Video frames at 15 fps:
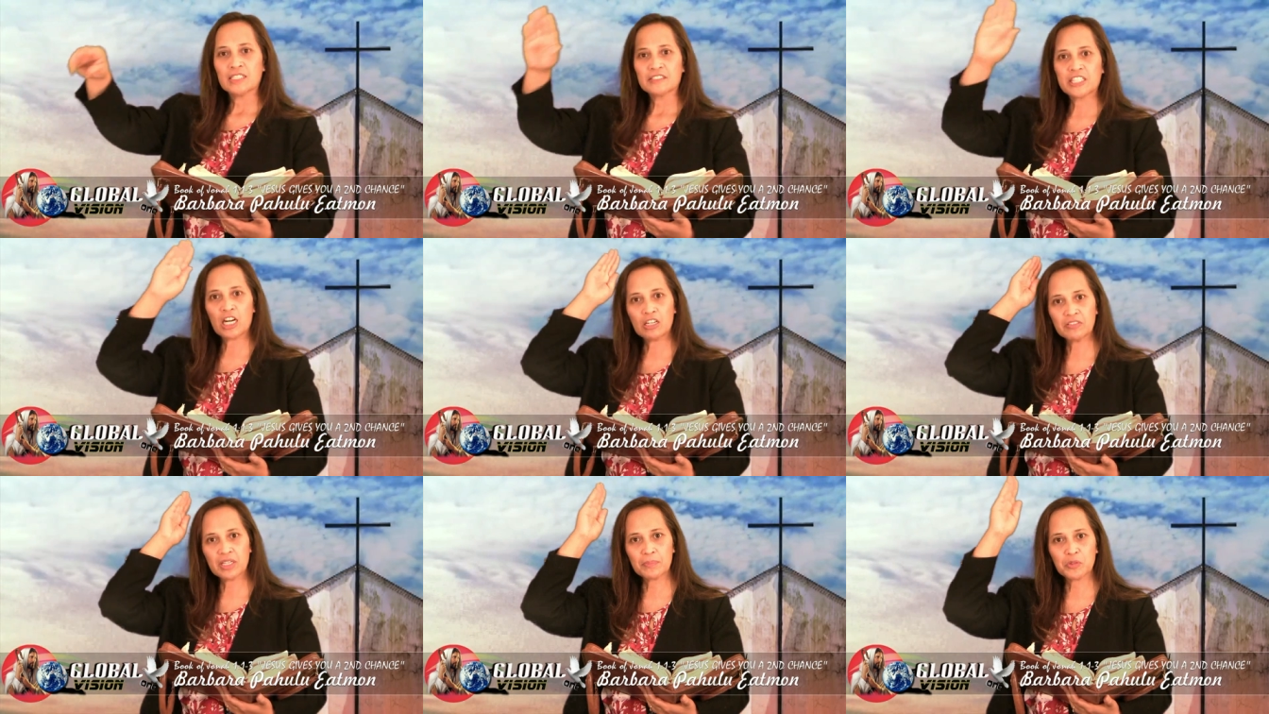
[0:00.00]

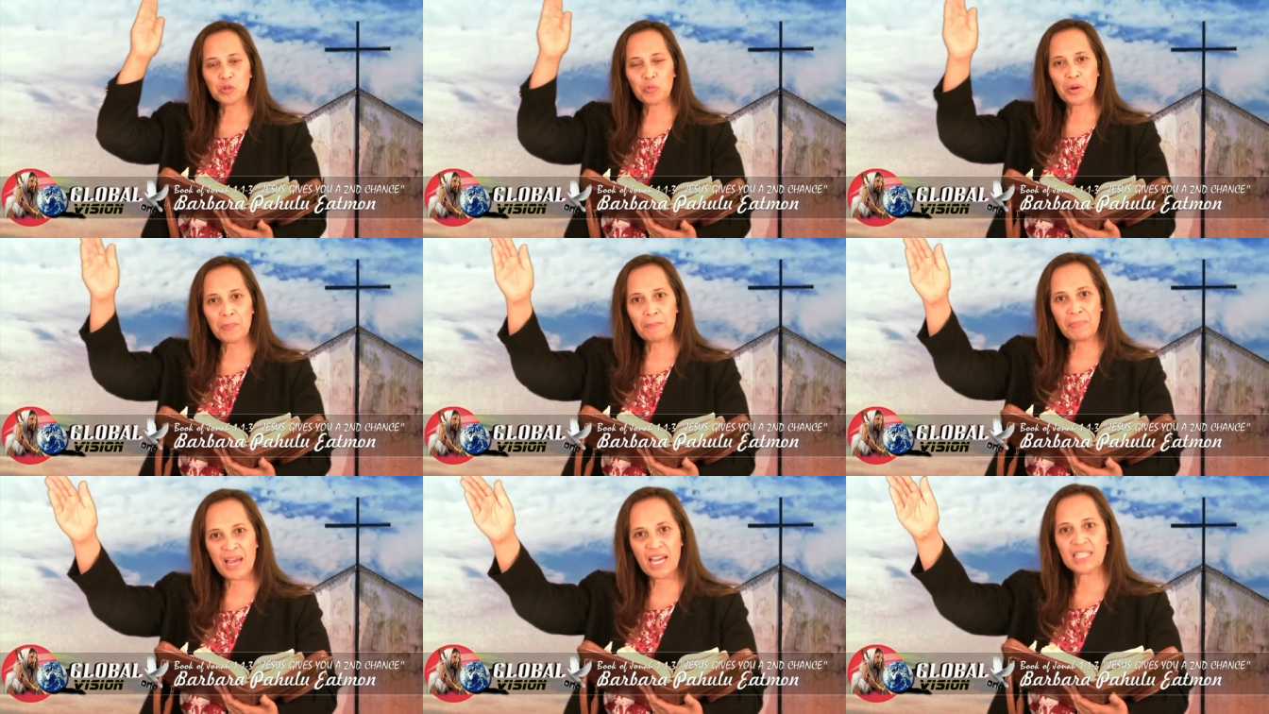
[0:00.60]
Tell them to
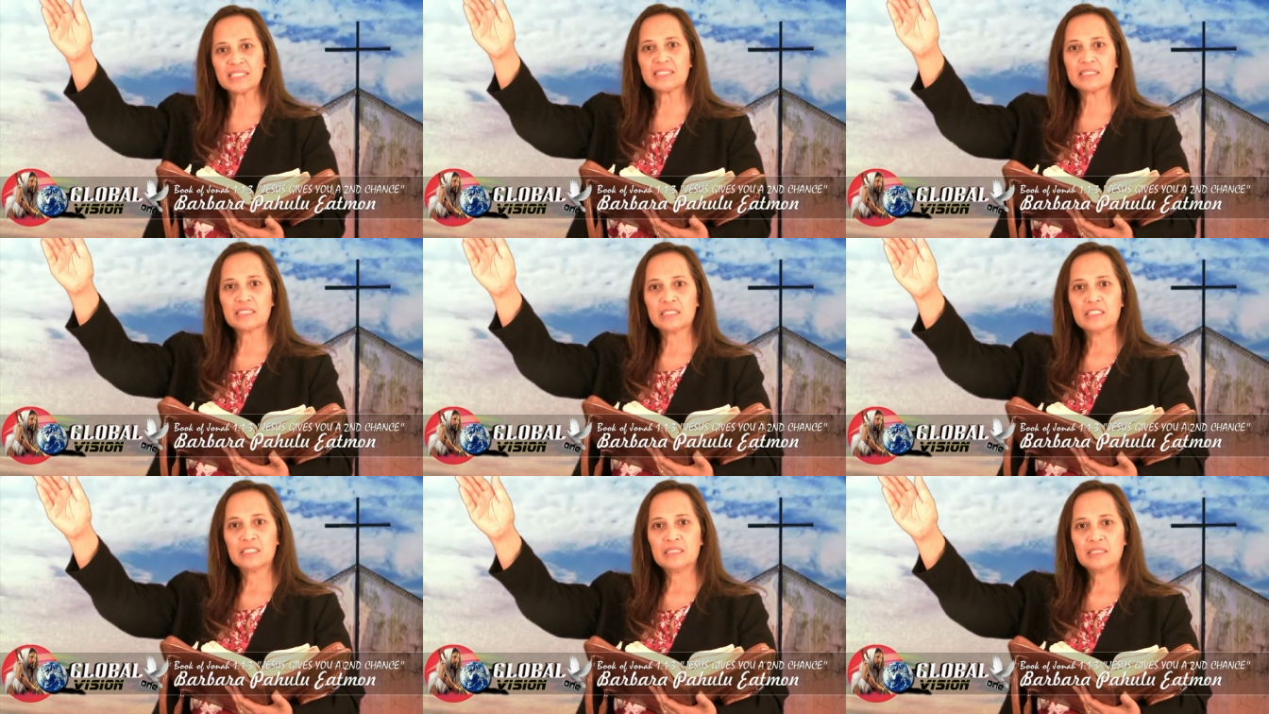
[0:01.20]
repent.
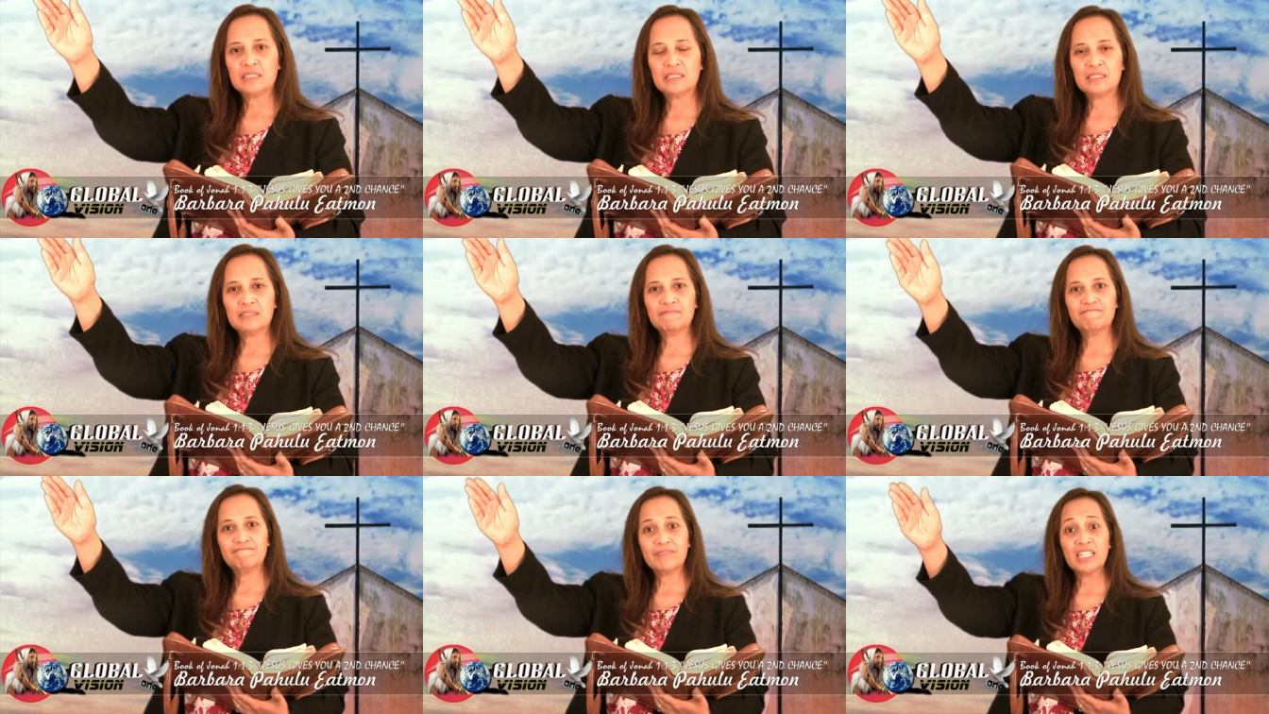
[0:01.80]

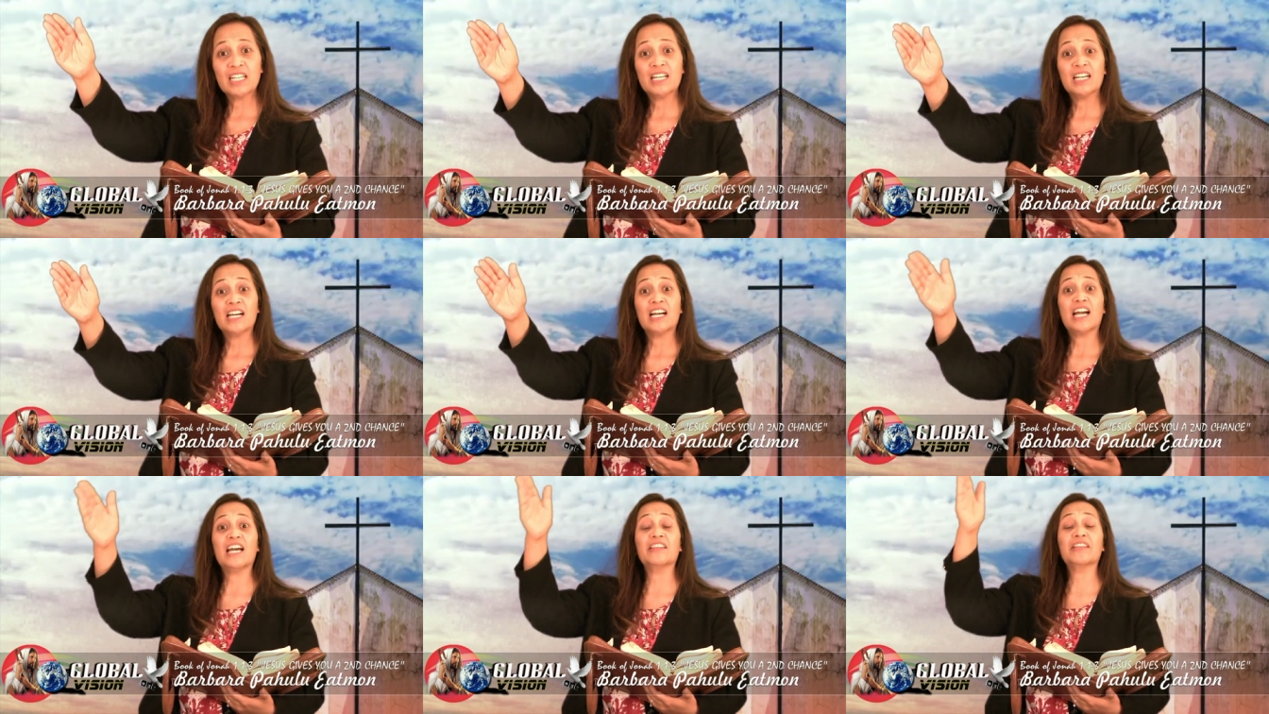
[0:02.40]

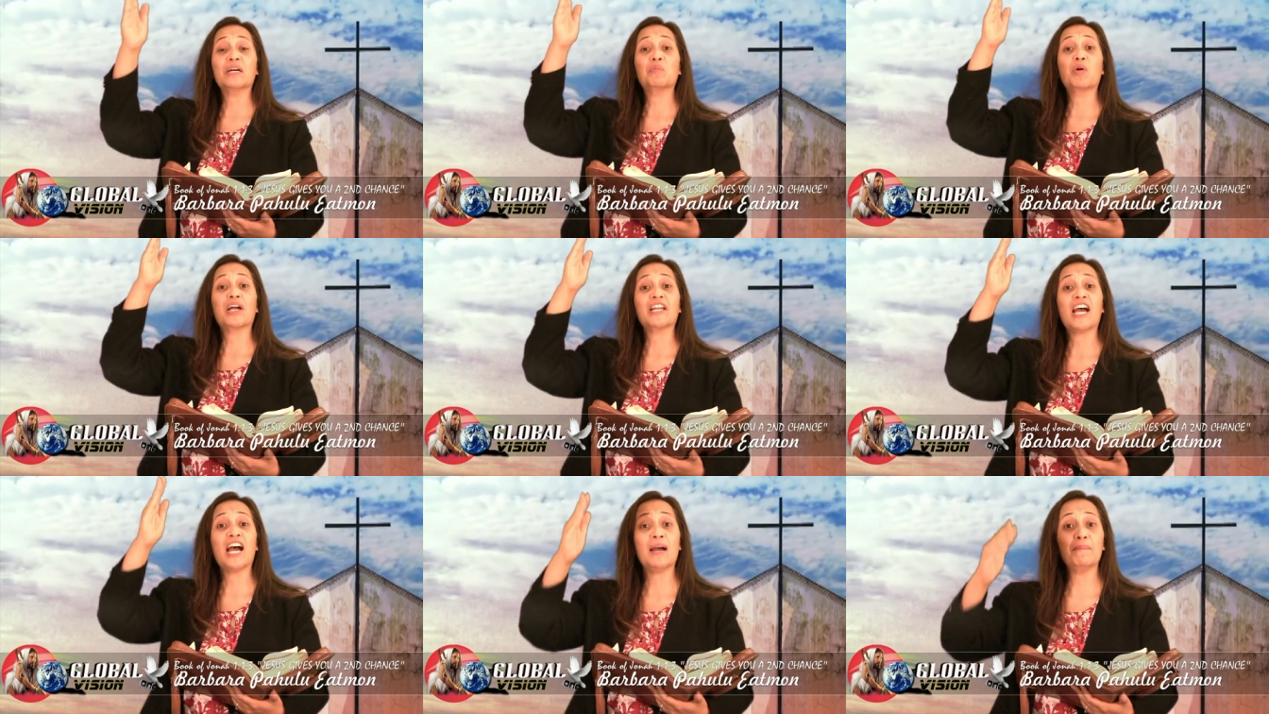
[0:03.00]
And then
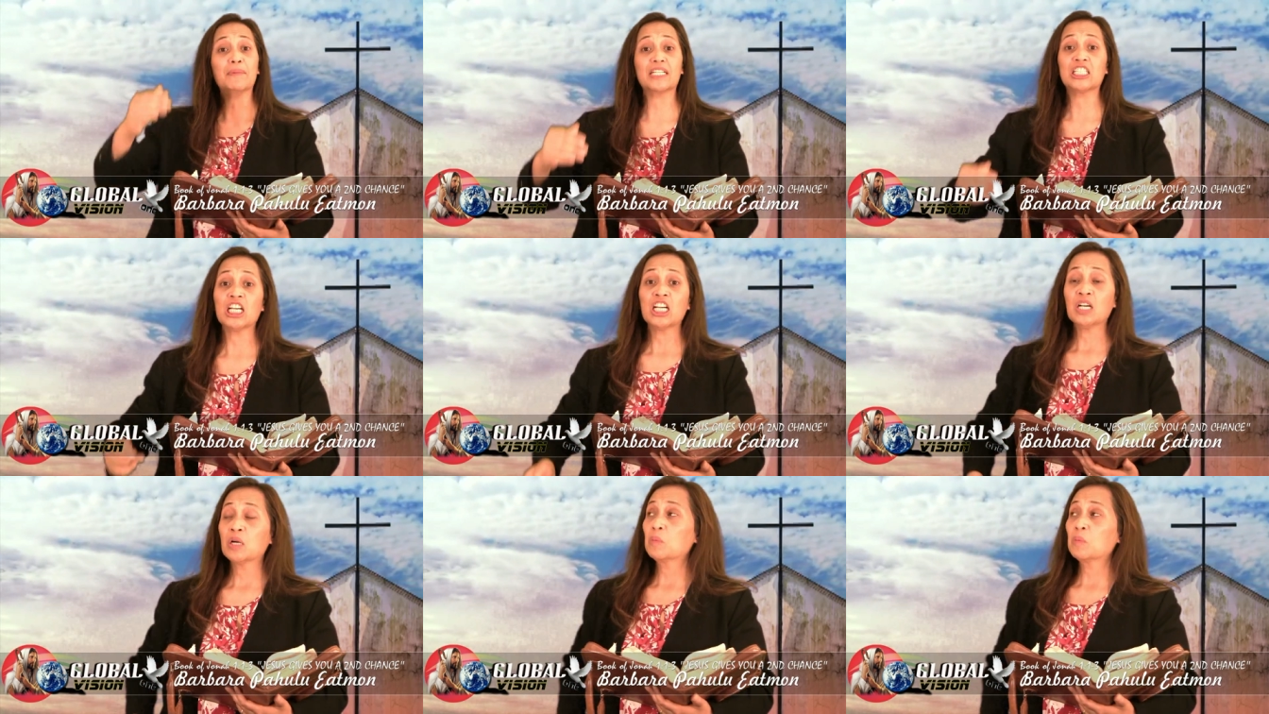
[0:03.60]
what happened?